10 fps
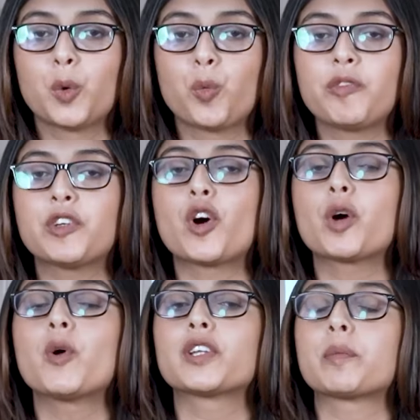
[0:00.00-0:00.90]
When we
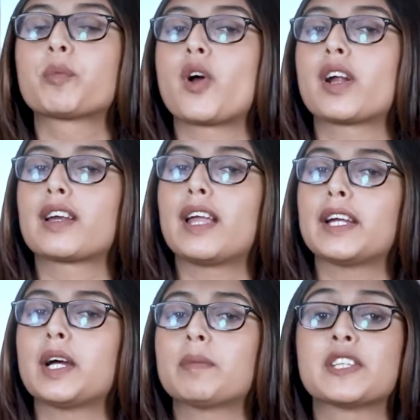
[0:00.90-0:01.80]
talk about their product
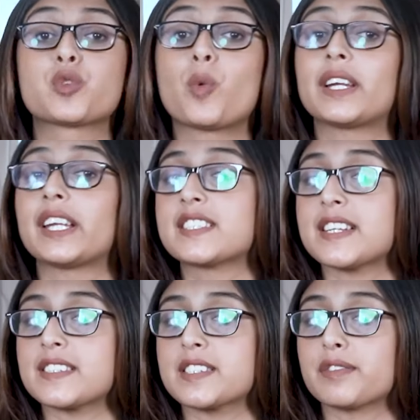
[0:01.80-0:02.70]
lineup, it's quite
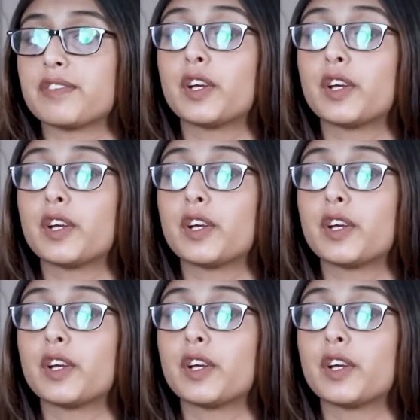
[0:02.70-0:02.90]
extensive.